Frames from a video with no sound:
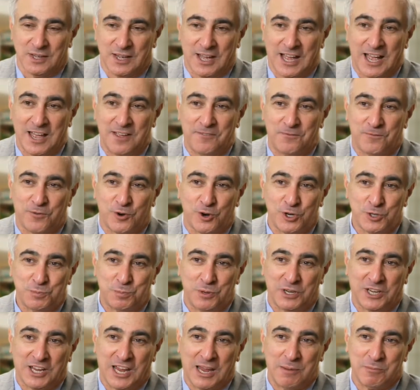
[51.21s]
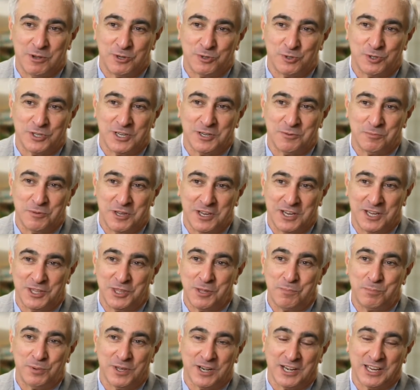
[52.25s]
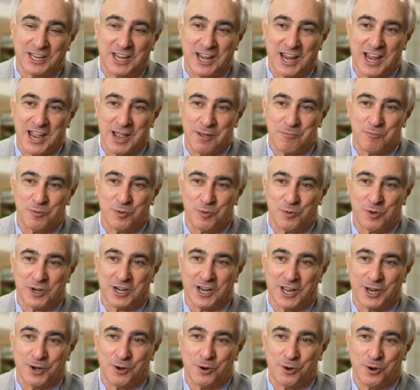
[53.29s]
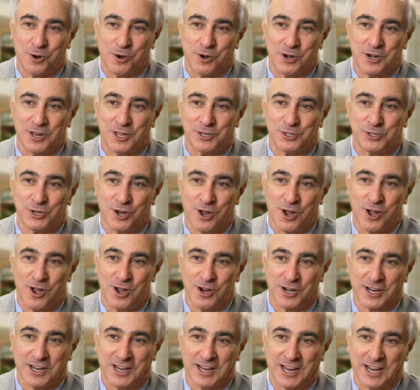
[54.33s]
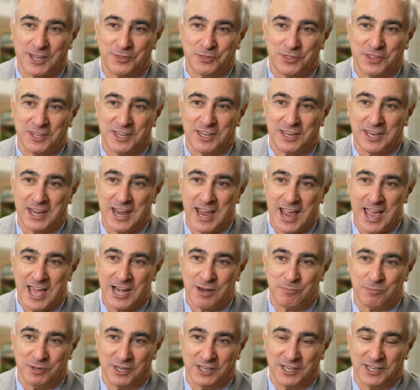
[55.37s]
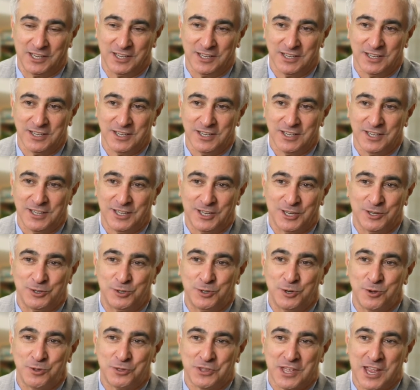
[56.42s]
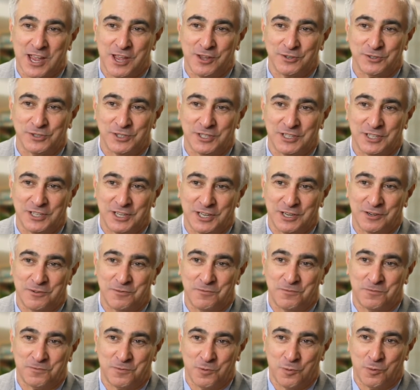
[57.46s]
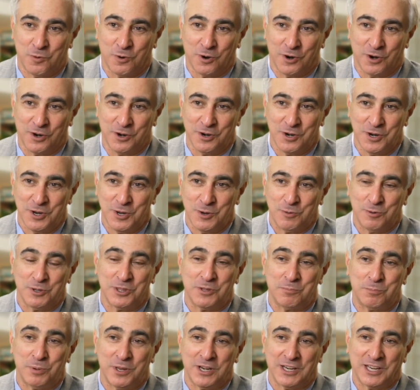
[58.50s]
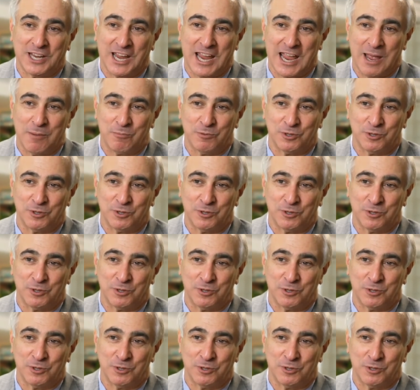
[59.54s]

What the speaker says: I first became interested in the Pentacam when I heard a talk at the Academy in 2004 when the Pentacam